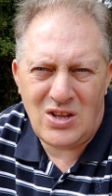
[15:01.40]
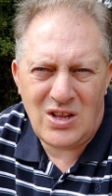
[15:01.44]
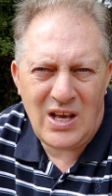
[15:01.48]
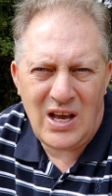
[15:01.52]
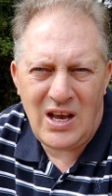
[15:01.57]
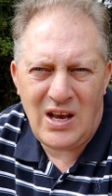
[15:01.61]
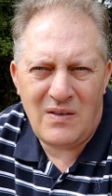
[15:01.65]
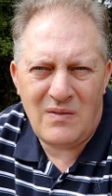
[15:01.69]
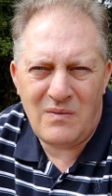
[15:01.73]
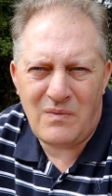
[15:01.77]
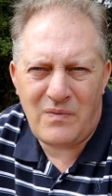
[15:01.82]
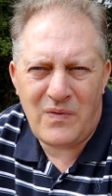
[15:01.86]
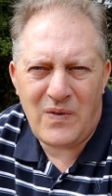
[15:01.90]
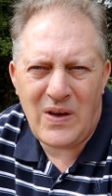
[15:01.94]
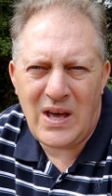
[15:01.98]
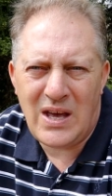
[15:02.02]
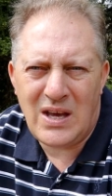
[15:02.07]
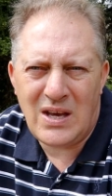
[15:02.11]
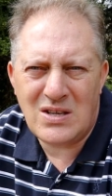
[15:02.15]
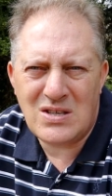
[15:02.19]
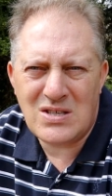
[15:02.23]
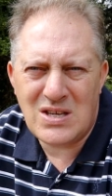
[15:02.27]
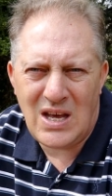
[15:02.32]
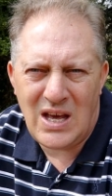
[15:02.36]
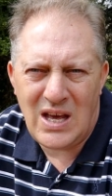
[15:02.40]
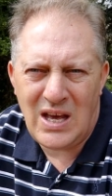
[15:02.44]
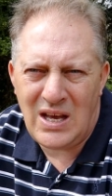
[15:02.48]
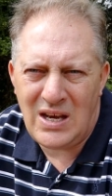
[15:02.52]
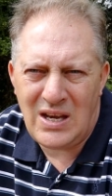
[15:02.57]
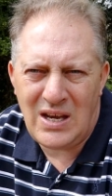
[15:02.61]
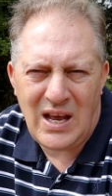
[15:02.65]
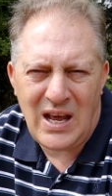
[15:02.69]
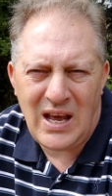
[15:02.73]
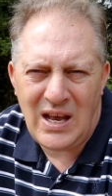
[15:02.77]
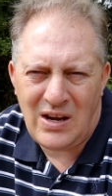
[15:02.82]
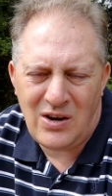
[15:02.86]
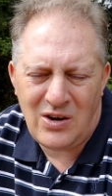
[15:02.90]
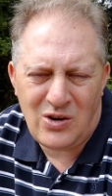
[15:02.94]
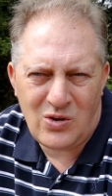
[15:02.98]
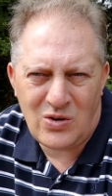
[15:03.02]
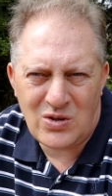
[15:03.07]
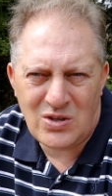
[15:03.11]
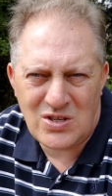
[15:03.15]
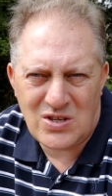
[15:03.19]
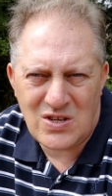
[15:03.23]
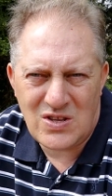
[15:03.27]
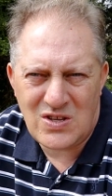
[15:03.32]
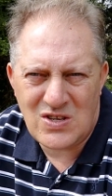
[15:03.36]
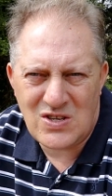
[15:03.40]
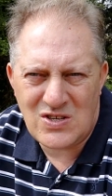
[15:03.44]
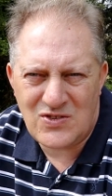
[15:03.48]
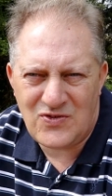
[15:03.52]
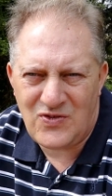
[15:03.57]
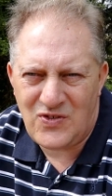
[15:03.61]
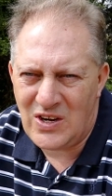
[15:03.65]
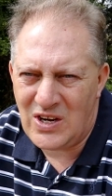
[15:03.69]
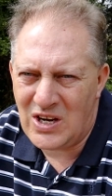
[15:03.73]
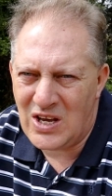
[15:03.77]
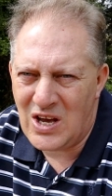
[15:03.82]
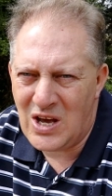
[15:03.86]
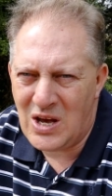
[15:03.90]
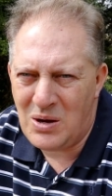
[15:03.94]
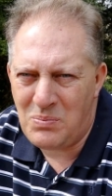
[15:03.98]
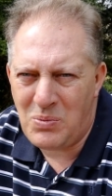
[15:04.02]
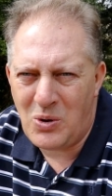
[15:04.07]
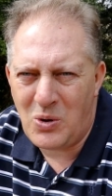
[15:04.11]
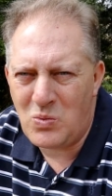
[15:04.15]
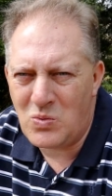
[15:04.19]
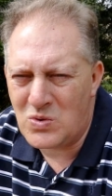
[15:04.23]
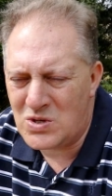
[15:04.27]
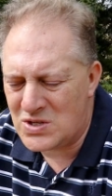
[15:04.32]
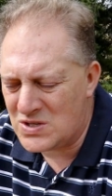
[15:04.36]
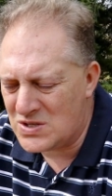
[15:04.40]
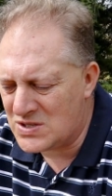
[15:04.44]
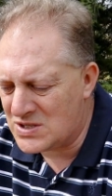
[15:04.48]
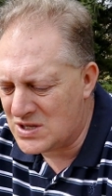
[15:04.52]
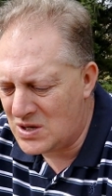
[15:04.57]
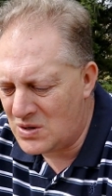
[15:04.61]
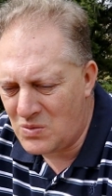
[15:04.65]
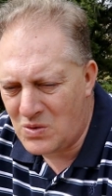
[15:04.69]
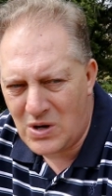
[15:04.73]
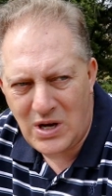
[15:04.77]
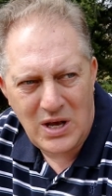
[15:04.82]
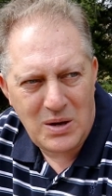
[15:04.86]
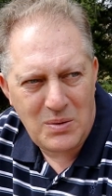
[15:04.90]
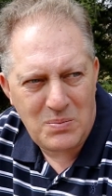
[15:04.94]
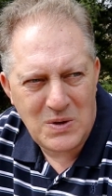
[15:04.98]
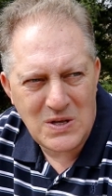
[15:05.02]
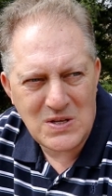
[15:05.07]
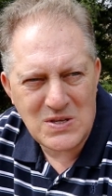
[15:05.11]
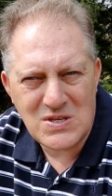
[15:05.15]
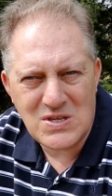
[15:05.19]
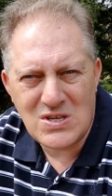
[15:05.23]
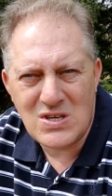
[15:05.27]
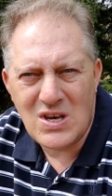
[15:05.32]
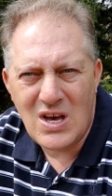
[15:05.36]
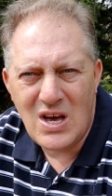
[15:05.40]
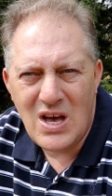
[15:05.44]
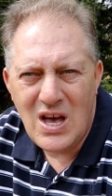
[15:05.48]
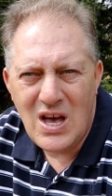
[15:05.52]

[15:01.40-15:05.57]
that in fact and add it onto this video, but we'll just see what happens.